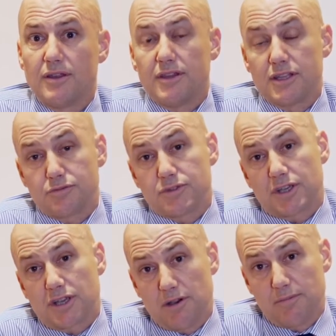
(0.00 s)
This was
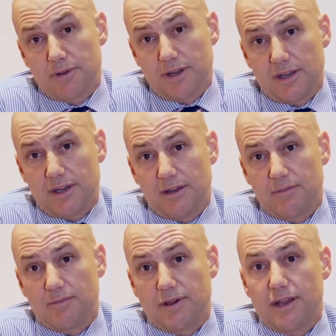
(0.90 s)
accompanied
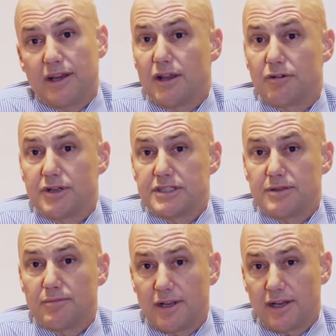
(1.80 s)
by an increase
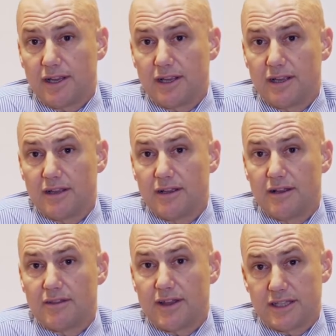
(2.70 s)
in bleeding.
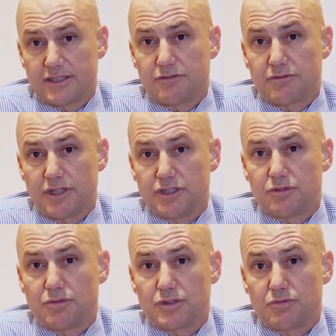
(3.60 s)
The hazard
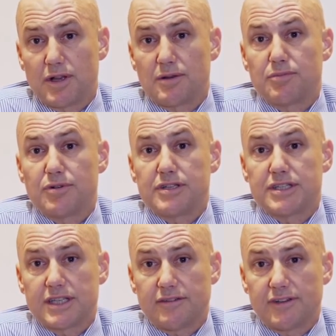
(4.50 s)
ratio was
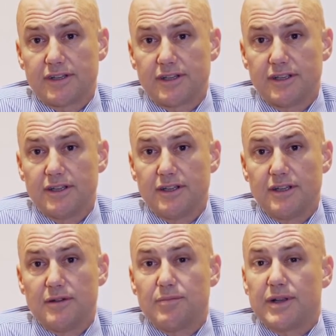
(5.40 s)
1.7,
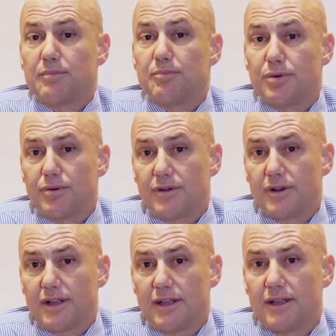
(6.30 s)
but
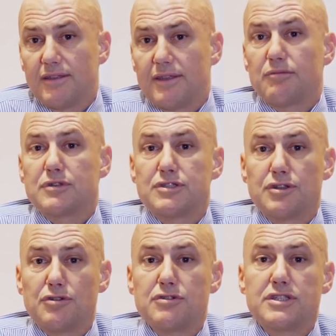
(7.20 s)
importantly, there was
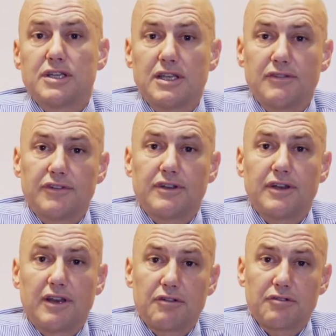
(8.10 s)
no
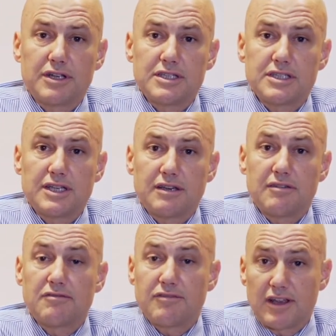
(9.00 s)
significant increase in
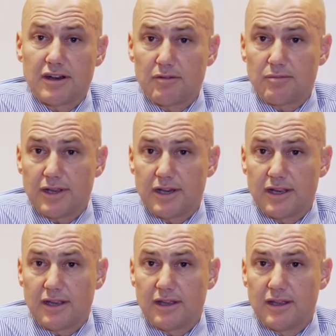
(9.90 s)
fatal
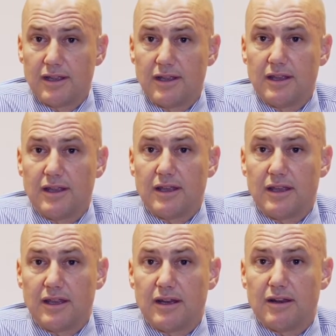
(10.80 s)
bleeding,
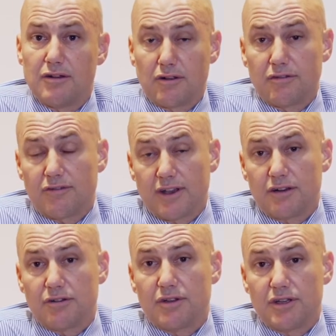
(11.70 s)
in
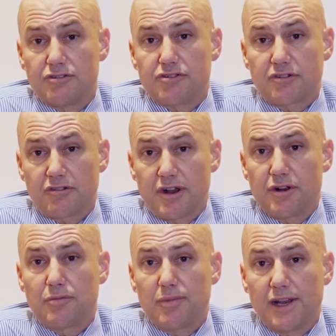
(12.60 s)
non-fatal
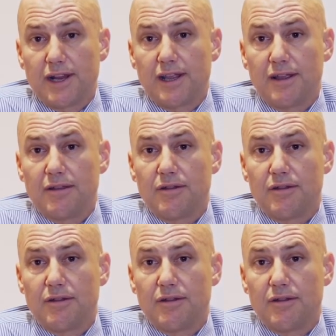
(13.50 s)
intracranial bleeding,